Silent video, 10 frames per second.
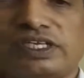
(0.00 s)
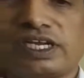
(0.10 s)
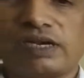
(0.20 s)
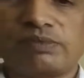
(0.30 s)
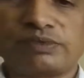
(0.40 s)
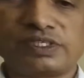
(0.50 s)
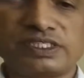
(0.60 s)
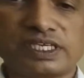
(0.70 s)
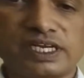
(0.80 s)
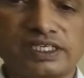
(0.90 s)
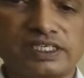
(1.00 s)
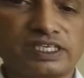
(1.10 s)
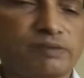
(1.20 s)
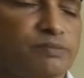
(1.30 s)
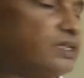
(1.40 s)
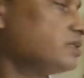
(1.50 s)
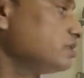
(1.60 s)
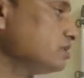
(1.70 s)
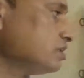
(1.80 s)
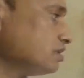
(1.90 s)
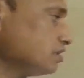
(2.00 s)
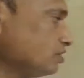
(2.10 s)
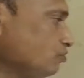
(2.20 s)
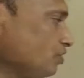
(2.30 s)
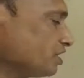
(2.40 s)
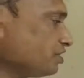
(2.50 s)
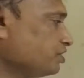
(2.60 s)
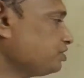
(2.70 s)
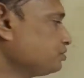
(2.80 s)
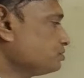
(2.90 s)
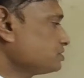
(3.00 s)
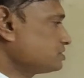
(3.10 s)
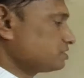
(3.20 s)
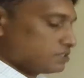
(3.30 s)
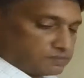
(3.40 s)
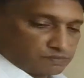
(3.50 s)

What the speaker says: the help of this character table, we can reduce